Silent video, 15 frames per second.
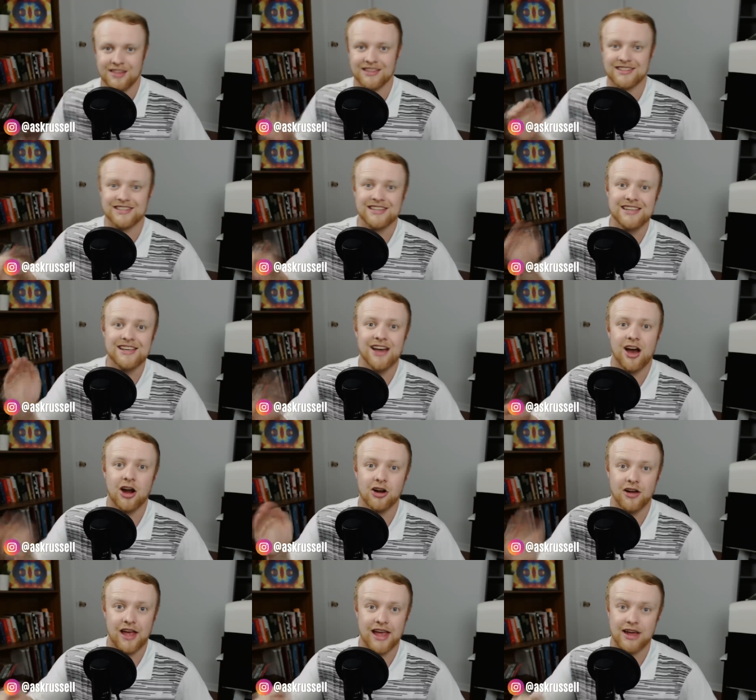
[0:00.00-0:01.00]
The
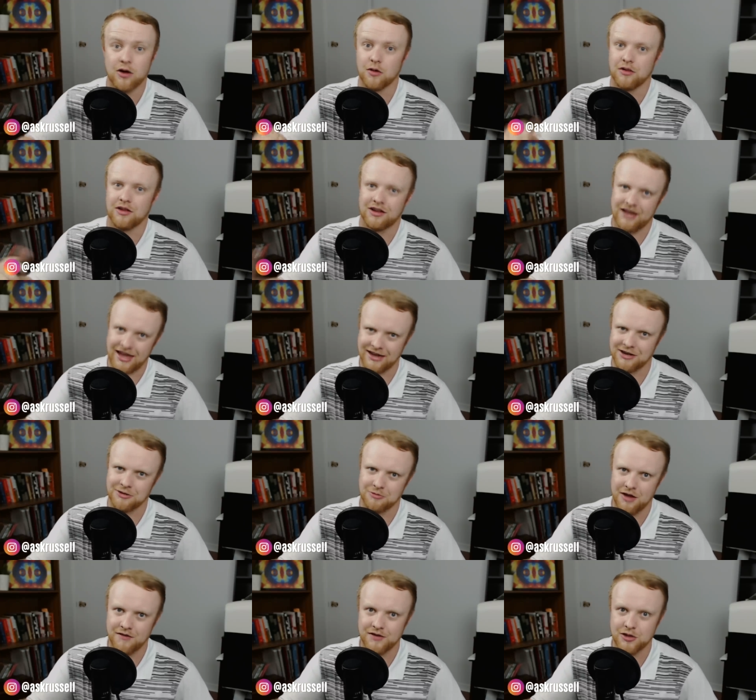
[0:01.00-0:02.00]
CRA, or the Canada
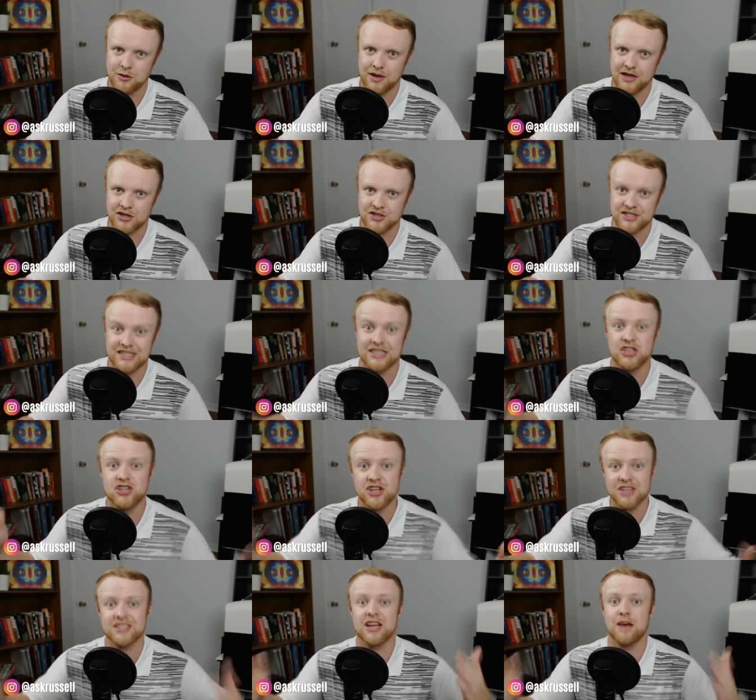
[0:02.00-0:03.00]
Revenue Agency,
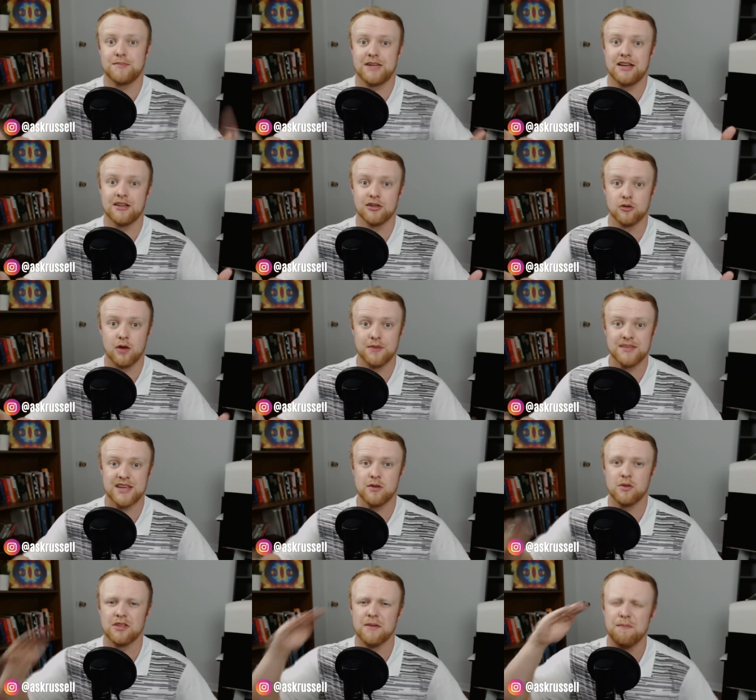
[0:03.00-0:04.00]
just updated their
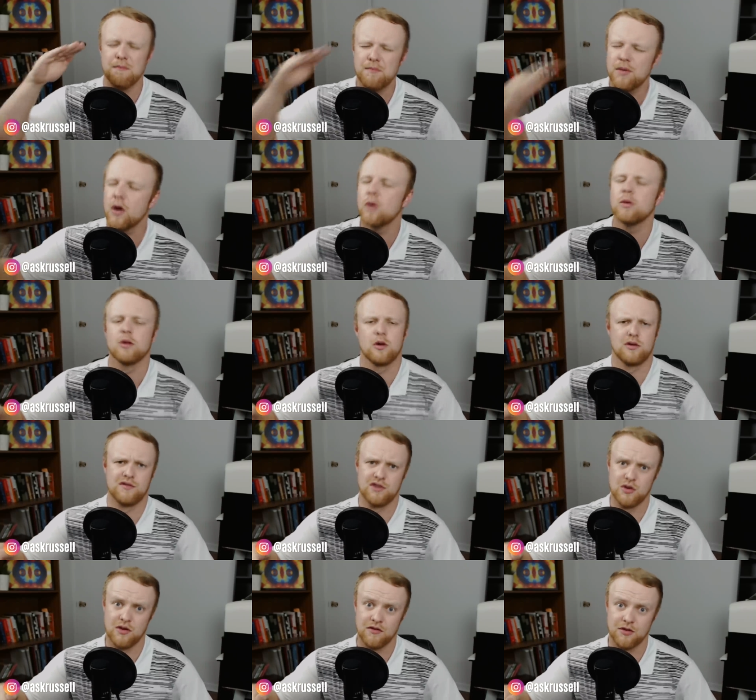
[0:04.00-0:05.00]
website with a boatload of
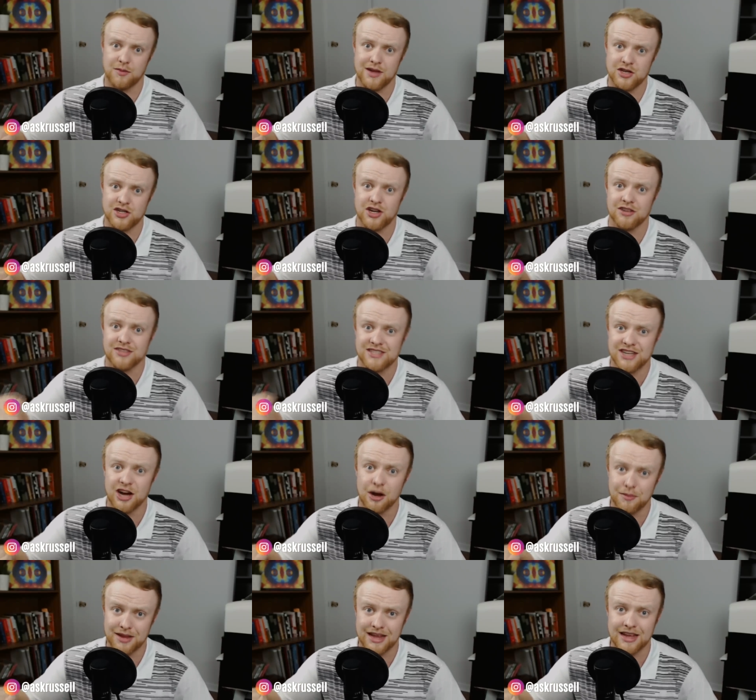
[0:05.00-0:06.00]
new information on
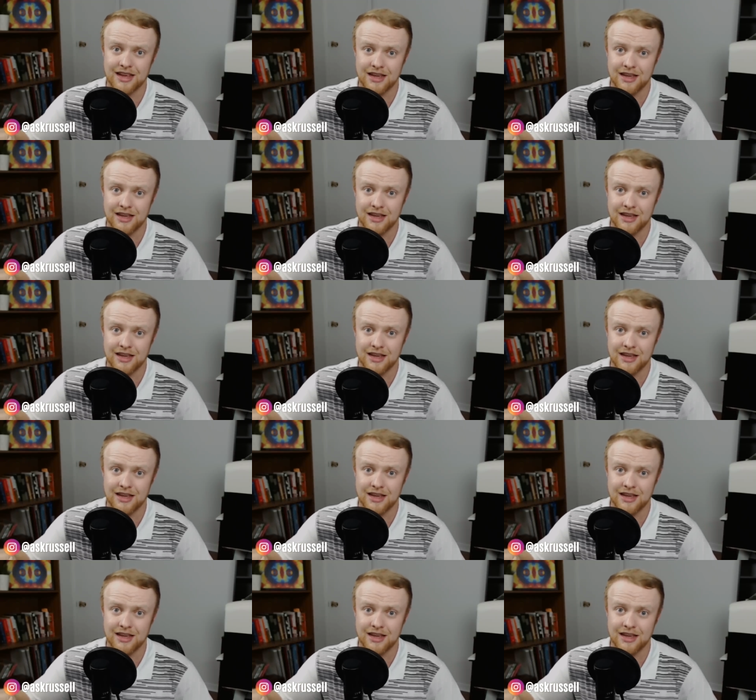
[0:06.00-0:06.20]
CRB.